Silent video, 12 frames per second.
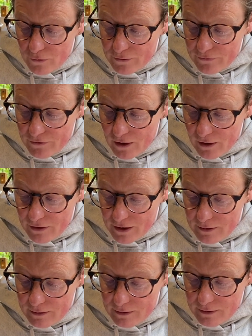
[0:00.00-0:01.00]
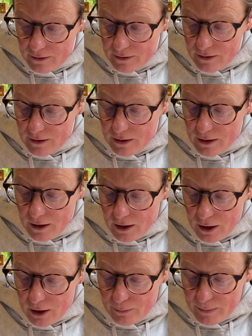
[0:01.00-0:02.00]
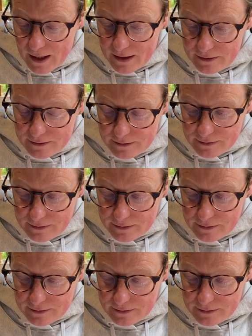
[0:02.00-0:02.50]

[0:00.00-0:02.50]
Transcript: the Father. Amen.